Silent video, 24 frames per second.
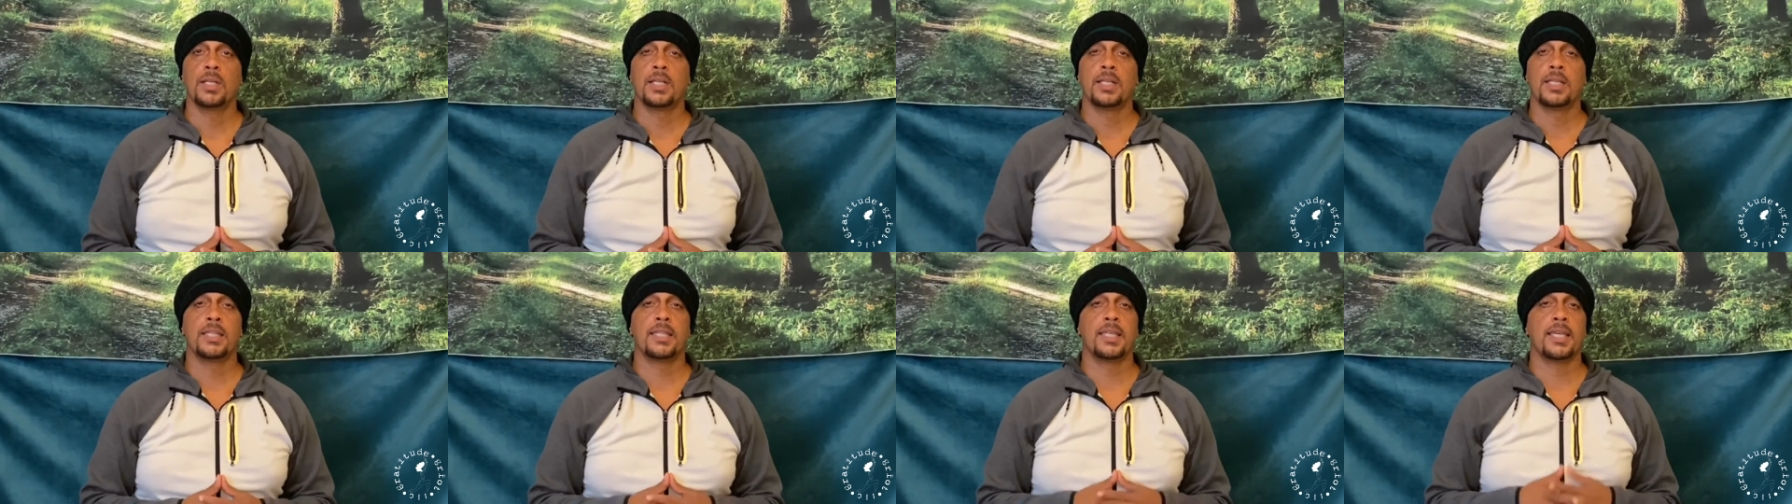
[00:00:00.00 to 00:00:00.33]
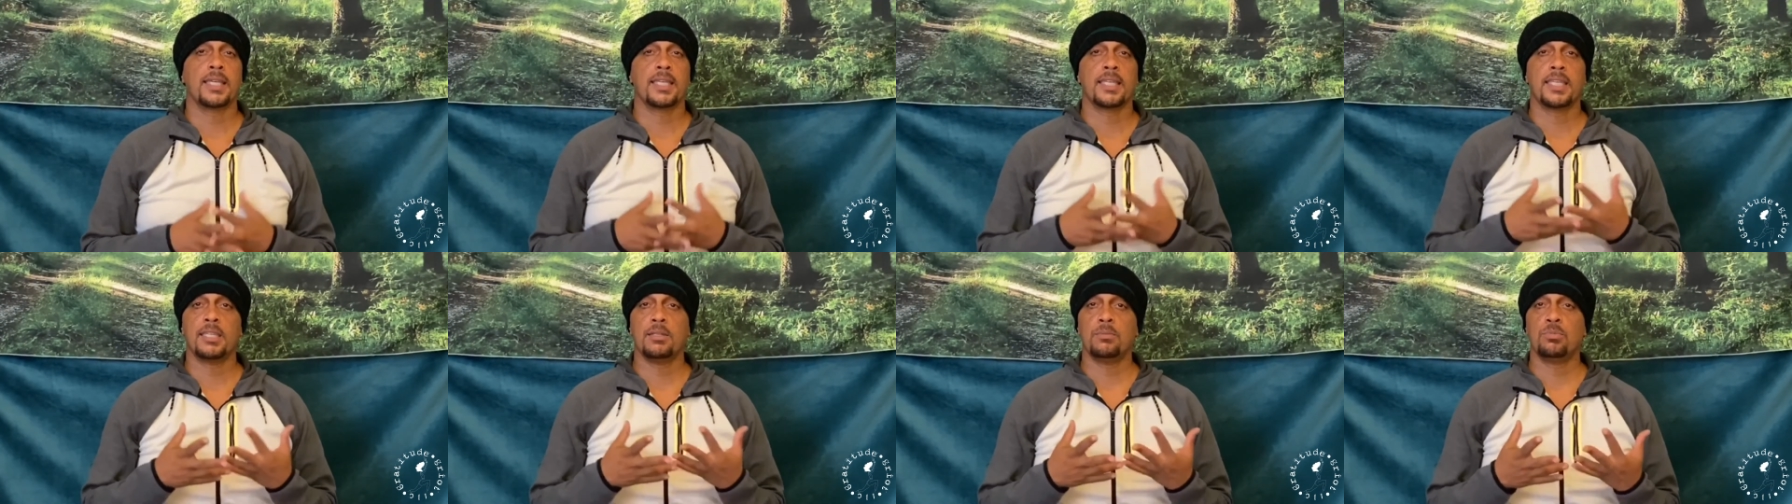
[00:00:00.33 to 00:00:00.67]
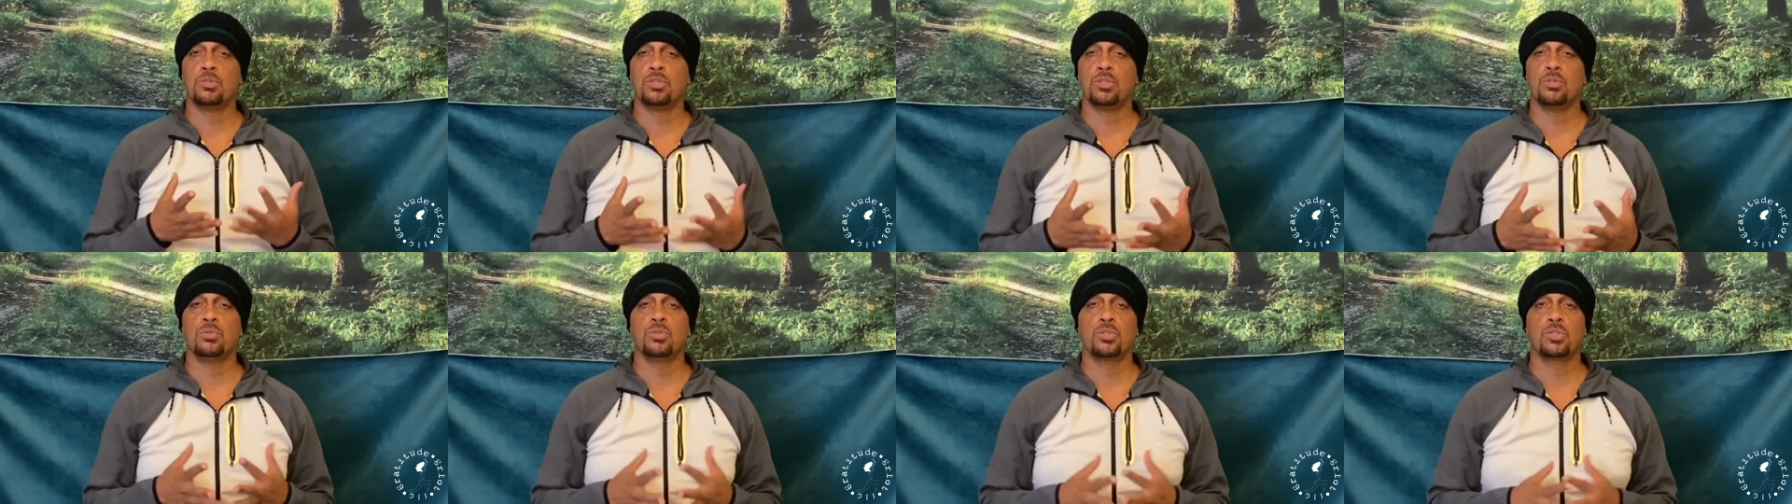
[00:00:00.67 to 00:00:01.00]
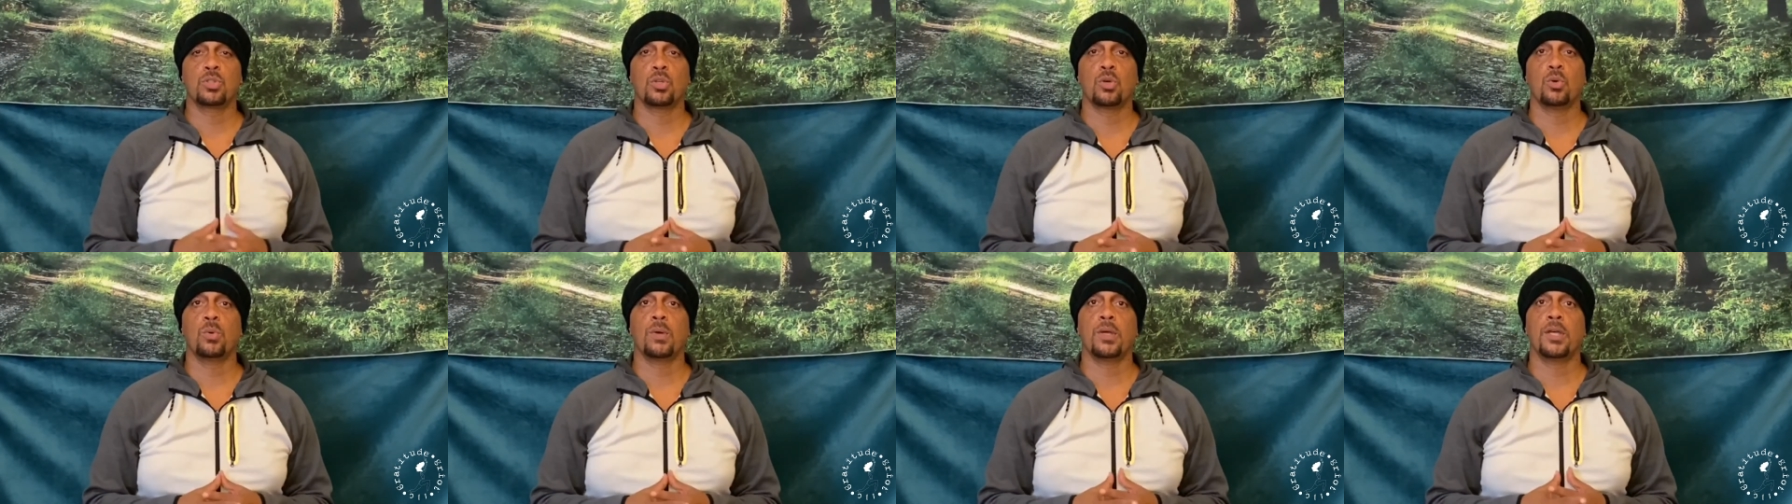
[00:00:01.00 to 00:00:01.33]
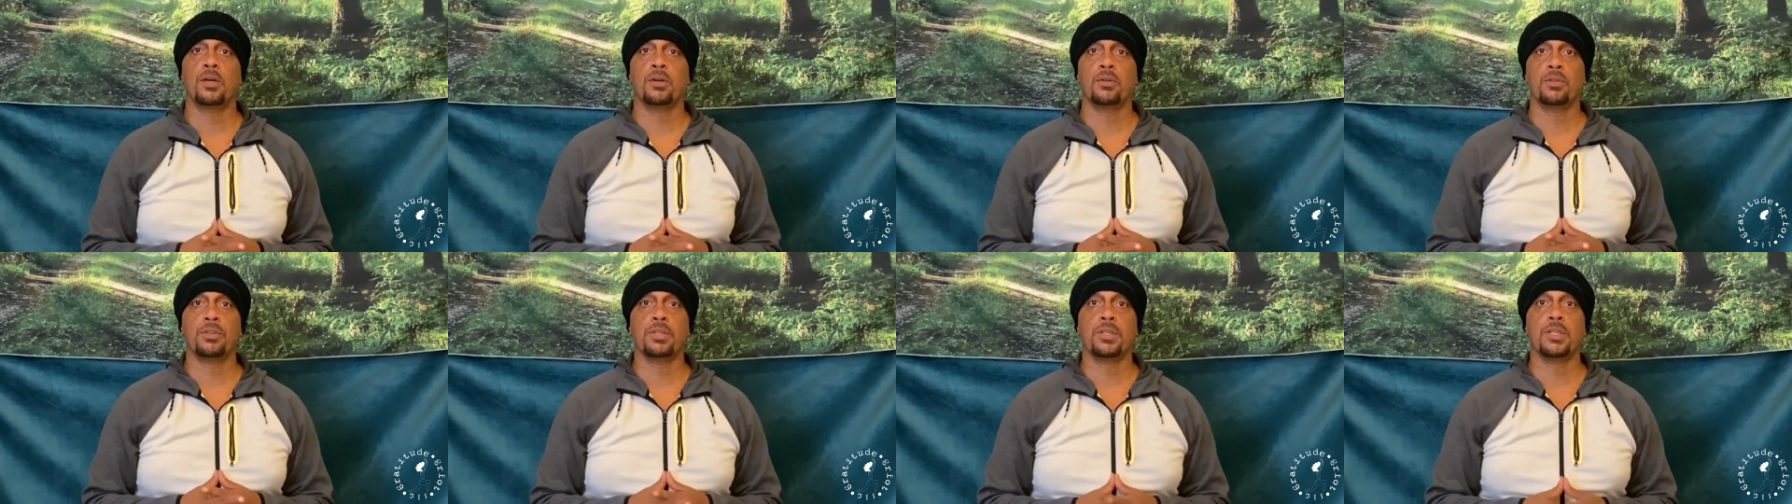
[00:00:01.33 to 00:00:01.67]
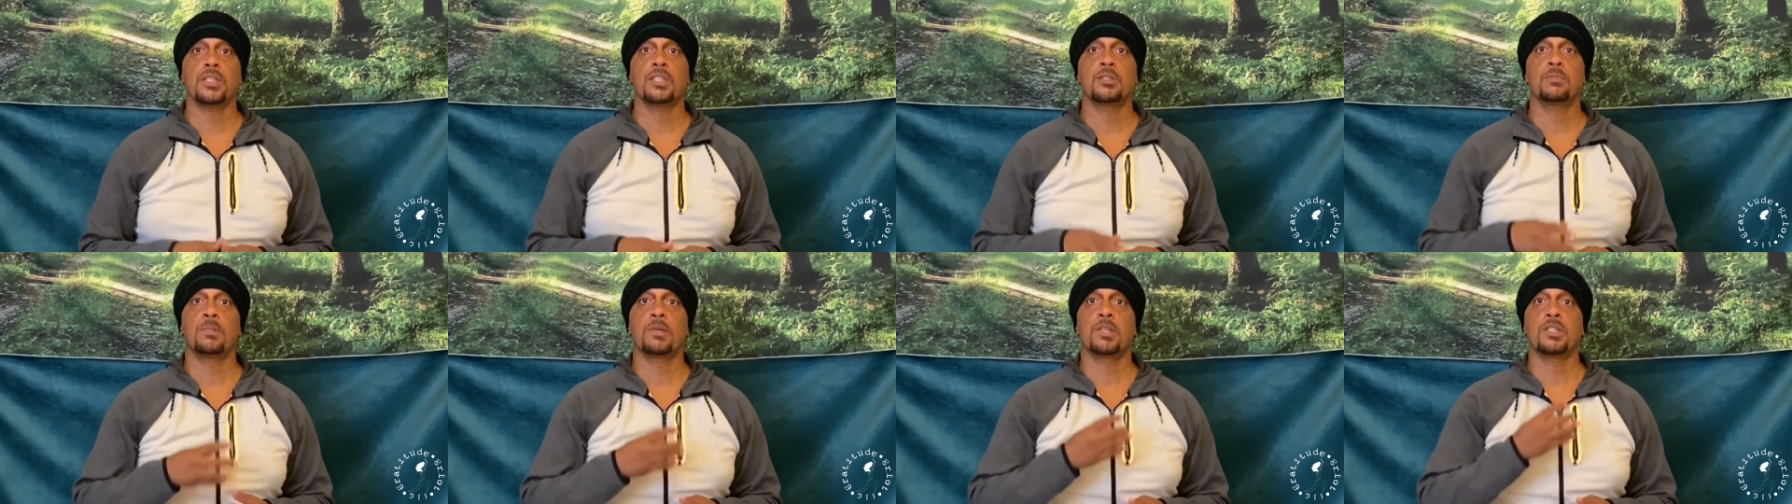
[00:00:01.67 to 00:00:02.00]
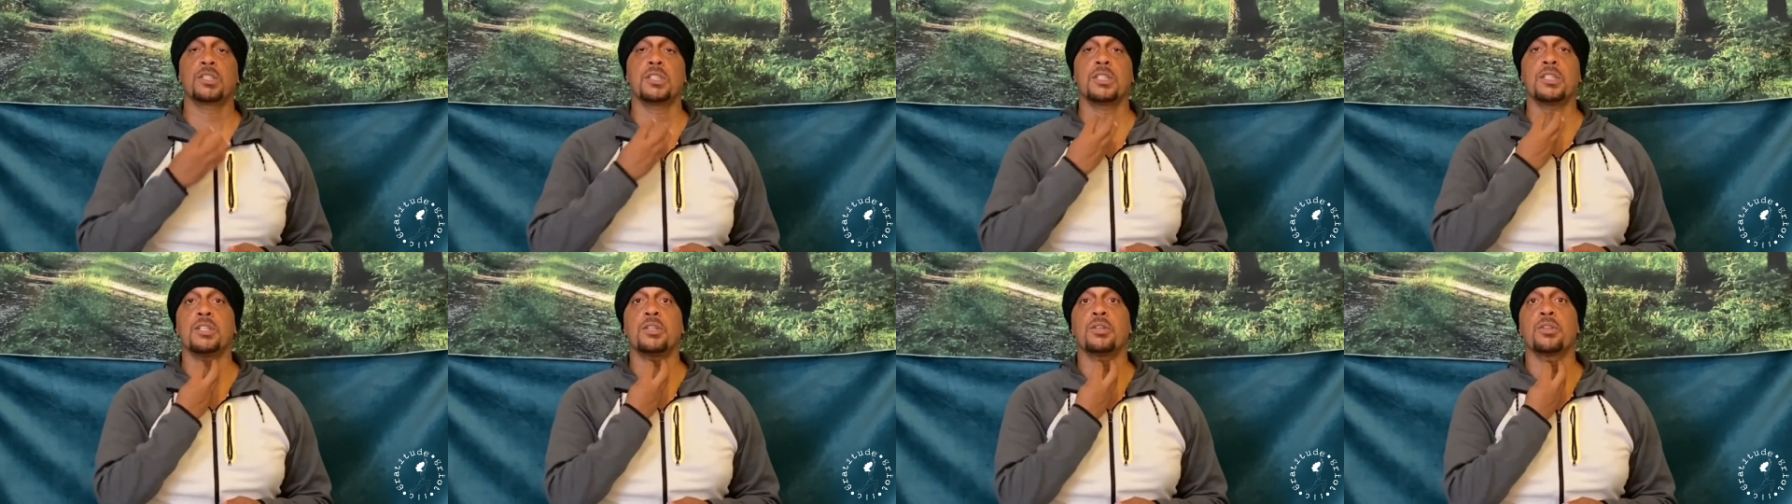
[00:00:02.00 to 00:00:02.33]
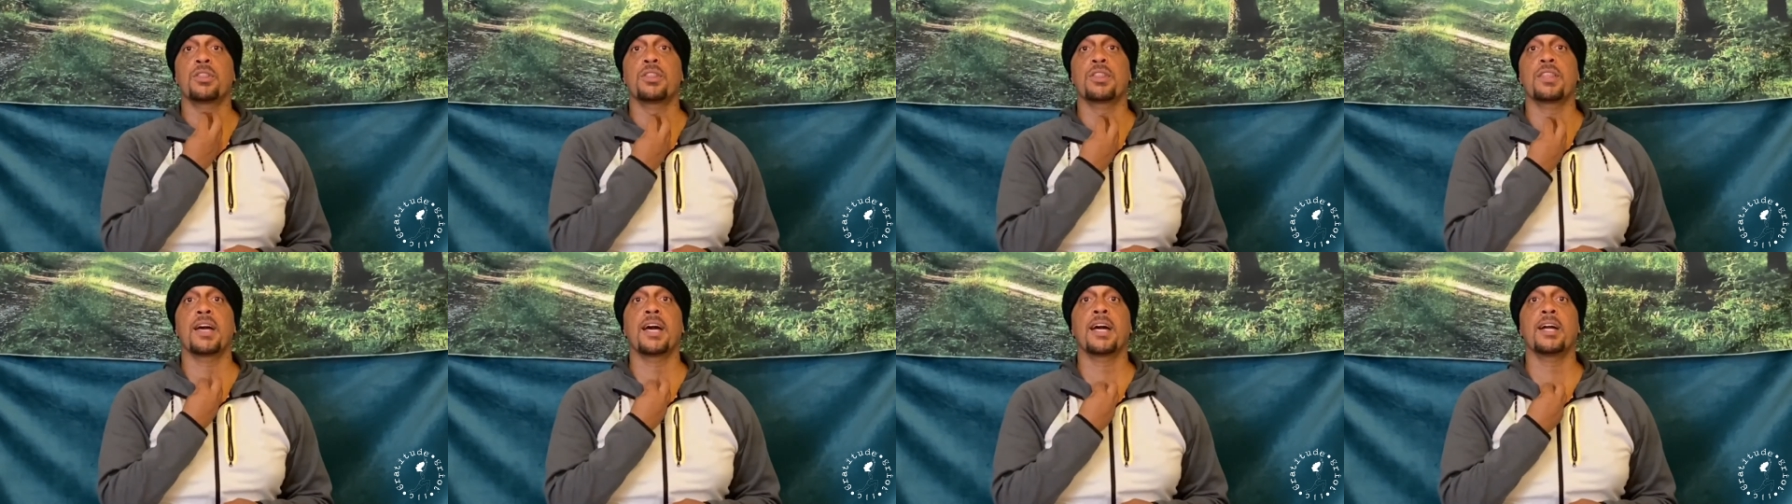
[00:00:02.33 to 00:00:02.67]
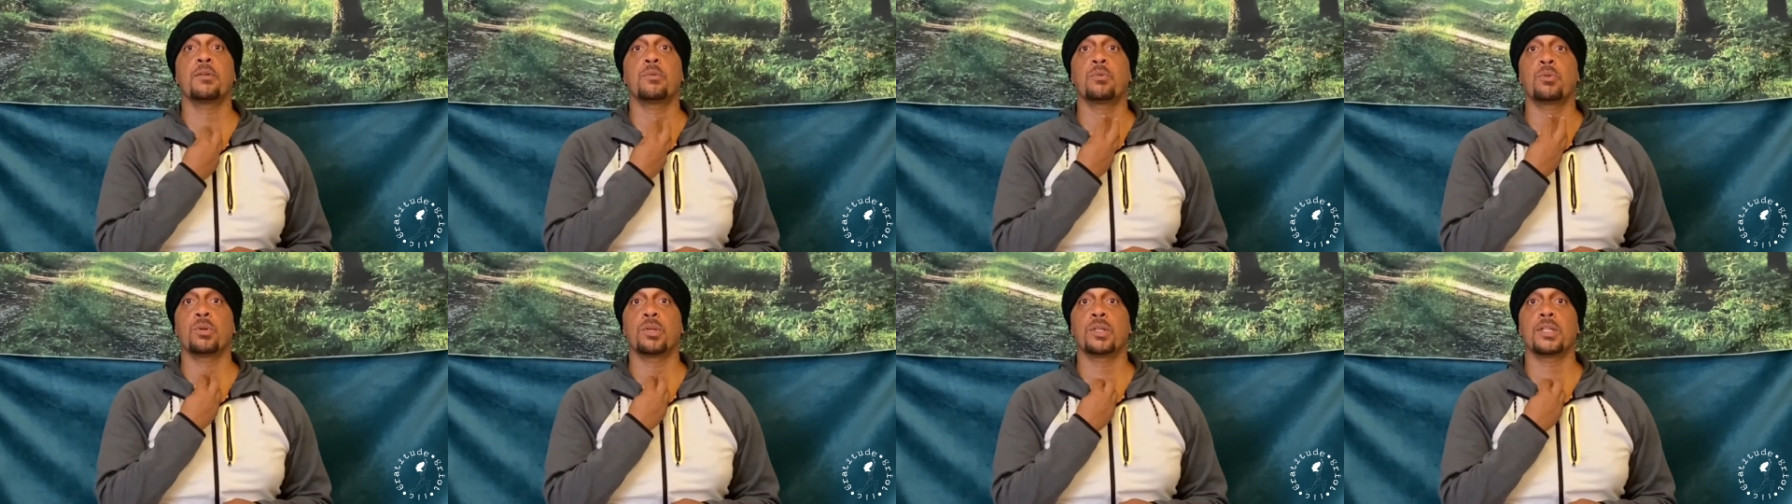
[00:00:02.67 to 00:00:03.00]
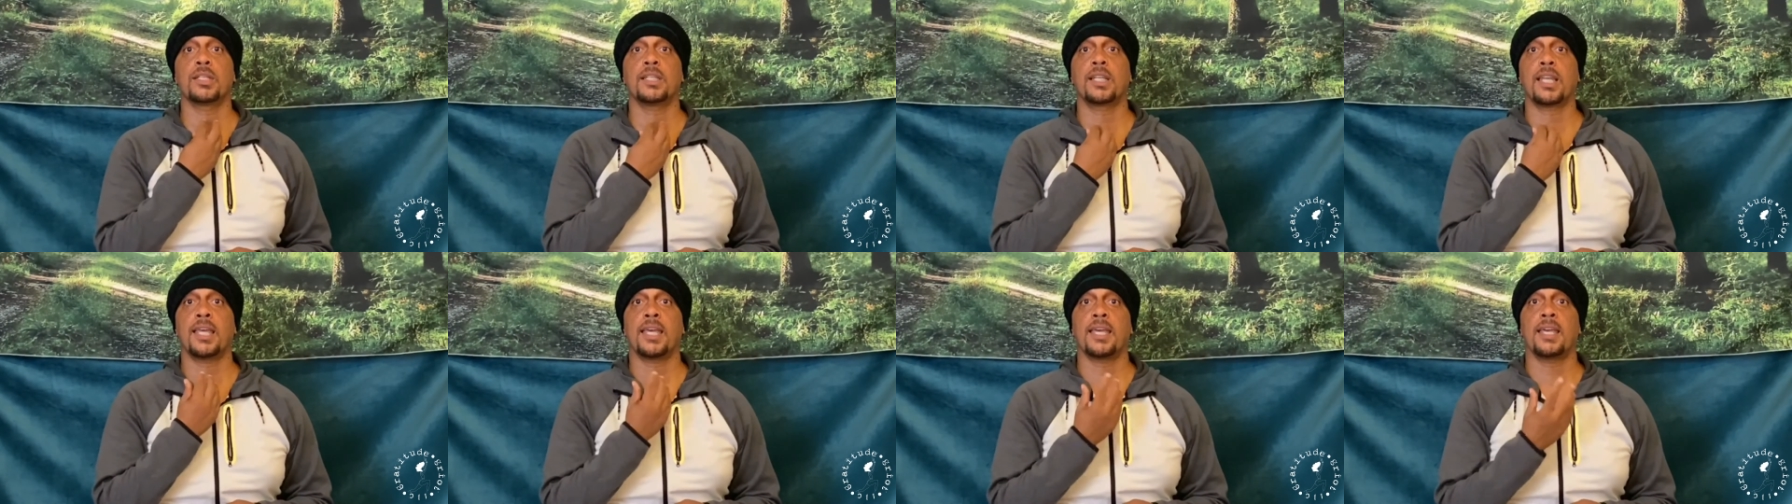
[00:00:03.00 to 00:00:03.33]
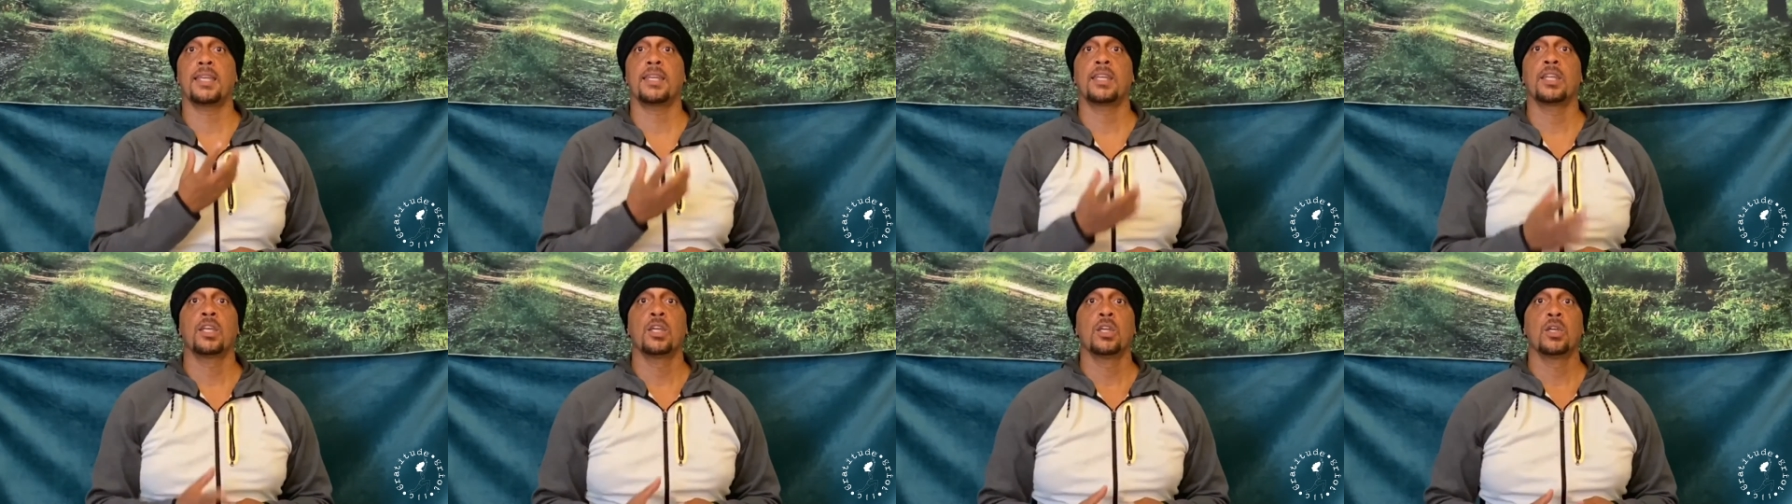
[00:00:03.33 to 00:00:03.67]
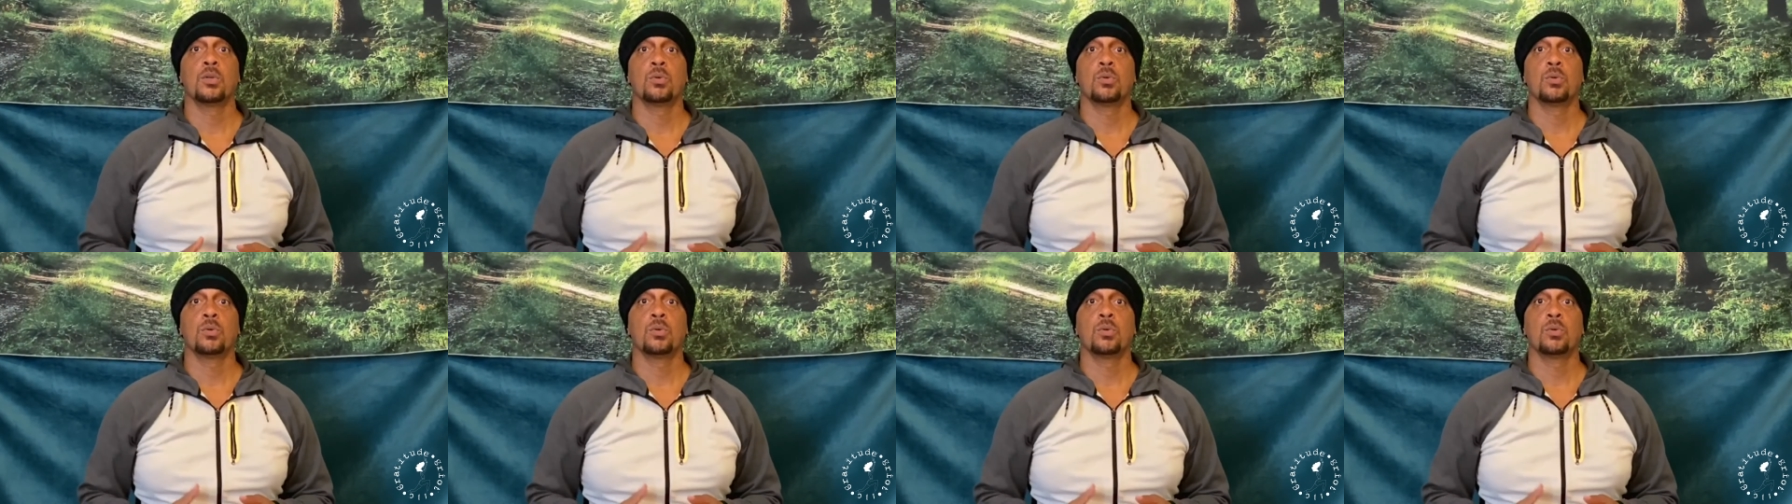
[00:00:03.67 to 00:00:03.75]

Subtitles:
And that keeps you so healthy, especially your thyroid gland,